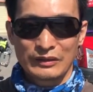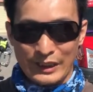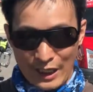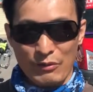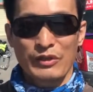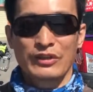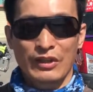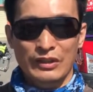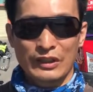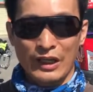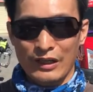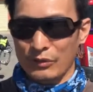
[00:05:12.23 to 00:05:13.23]
Yeah, was on the
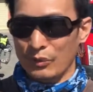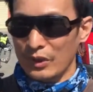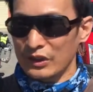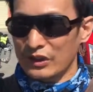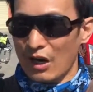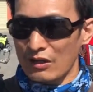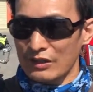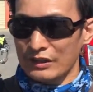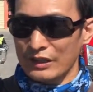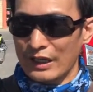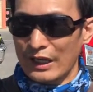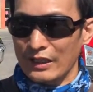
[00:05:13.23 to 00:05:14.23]

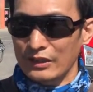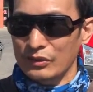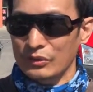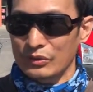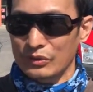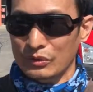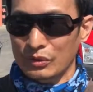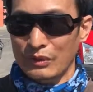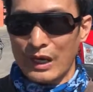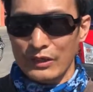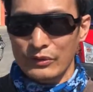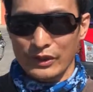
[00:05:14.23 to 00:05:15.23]

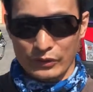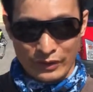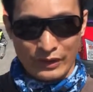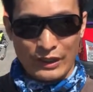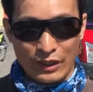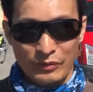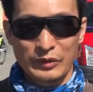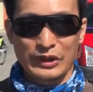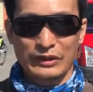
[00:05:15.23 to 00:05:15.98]
1,200 kilometers.